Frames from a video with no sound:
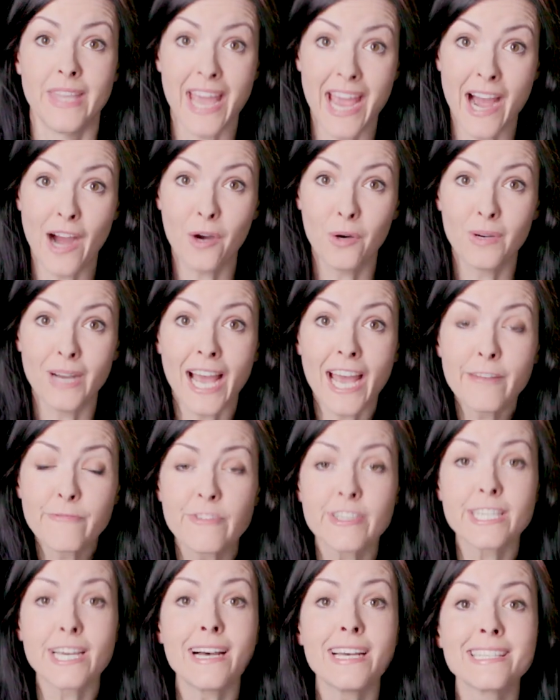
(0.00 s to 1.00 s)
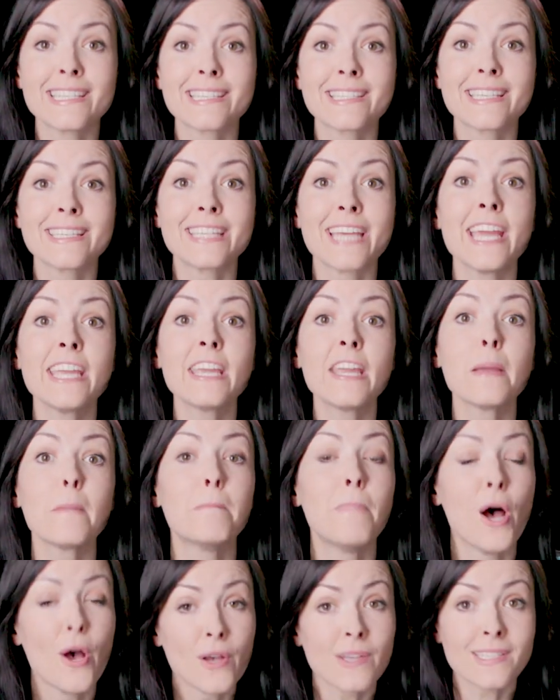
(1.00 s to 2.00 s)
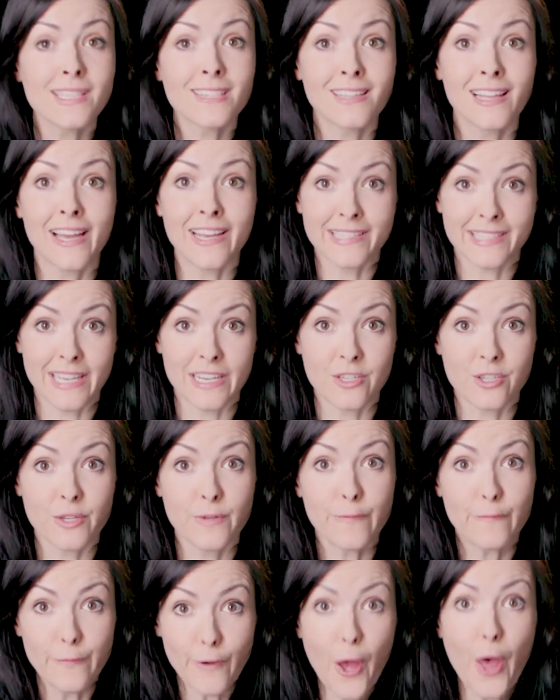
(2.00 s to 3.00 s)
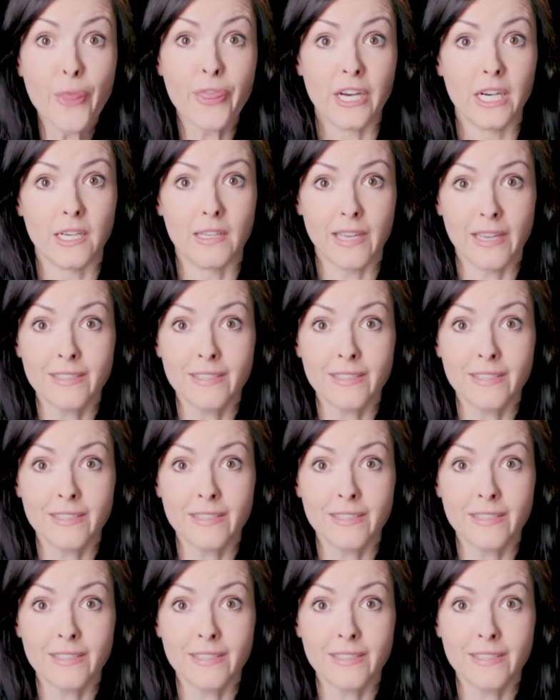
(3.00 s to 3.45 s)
Now, advertisers are taking personalisation further